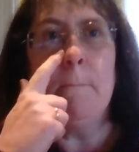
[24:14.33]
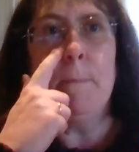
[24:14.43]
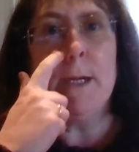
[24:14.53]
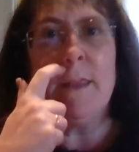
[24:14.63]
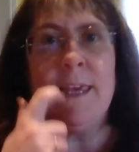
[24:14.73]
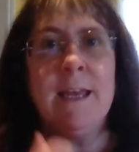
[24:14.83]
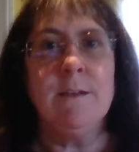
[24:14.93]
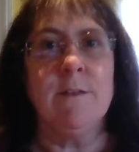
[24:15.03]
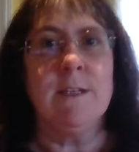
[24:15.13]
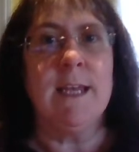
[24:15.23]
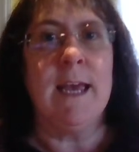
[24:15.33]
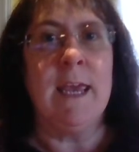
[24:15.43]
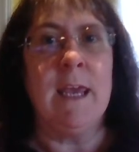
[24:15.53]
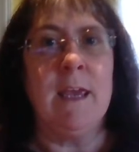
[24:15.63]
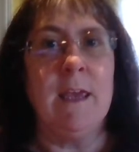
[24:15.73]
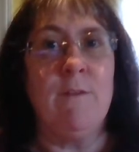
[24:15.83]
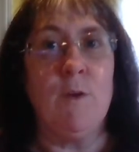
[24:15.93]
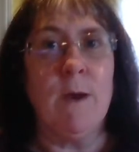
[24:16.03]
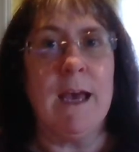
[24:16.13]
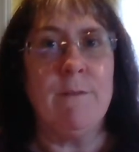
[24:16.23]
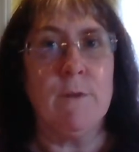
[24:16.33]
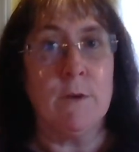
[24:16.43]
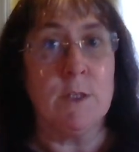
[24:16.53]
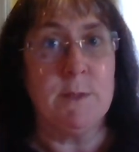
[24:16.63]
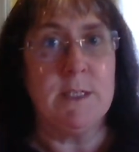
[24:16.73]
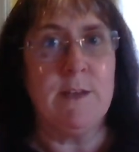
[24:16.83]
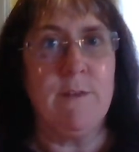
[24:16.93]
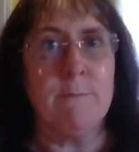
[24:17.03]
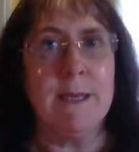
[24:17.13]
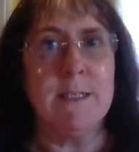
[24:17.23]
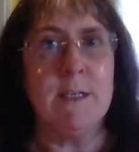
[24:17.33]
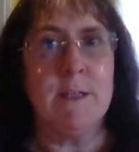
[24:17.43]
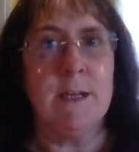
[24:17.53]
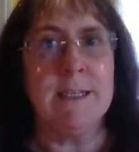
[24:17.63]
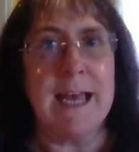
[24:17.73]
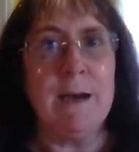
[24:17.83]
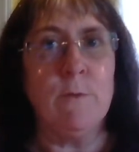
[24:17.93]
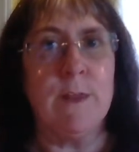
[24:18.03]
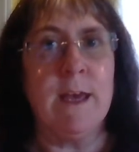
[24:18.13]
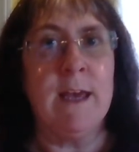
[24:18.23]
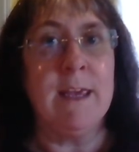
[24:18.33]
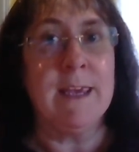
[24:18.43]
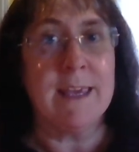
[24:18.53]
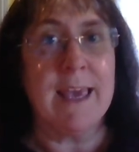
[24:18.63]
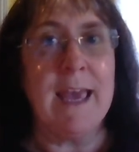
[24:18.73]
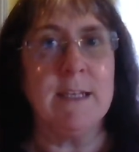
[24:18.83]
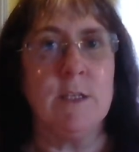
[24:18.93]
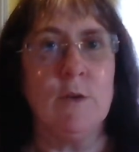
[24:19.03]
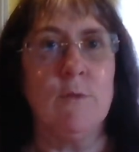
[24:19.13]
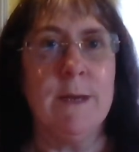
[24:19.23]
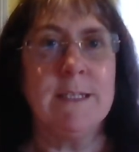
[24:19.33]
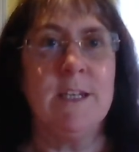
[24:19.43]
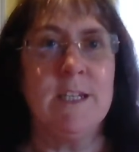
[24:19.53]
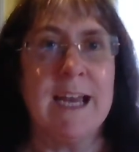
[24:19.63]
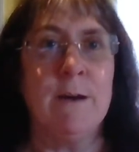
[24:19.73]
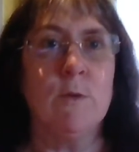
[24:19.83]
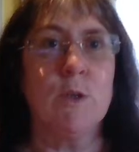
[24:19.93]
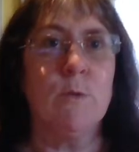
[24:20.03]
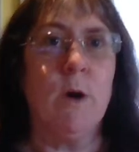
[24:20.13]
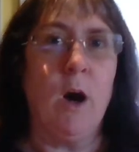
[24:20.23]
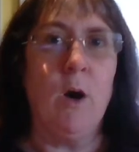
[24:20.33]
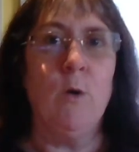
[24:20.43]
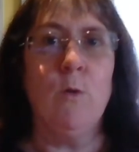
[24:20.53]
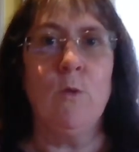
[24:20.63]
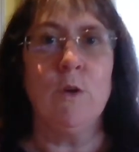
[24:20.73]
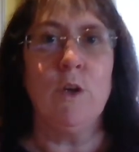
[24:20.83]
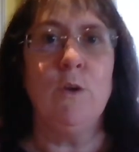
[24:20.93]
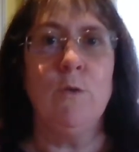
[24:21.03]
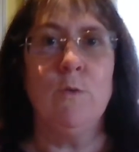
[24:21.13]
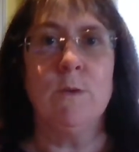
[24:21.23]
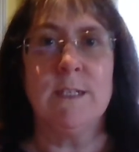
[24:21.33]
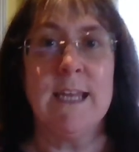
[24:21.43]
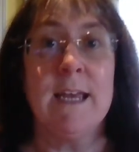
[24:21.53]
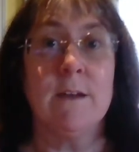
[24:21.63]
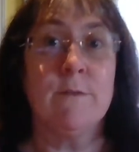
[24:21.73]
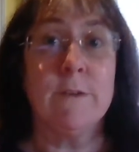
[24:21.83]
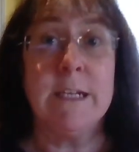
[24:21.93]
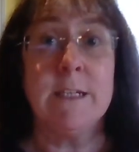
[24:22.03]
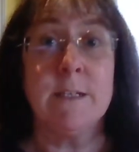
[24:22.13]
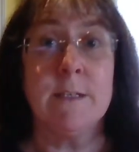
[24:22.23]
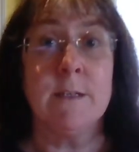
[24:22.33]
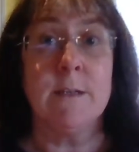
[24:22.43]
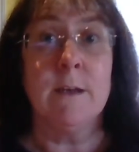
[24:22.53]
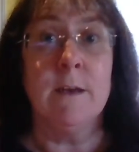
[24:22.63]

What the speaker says: But at the end of the day, if you have got a specific message that is out there, it gets your message out to a whole new set of readers.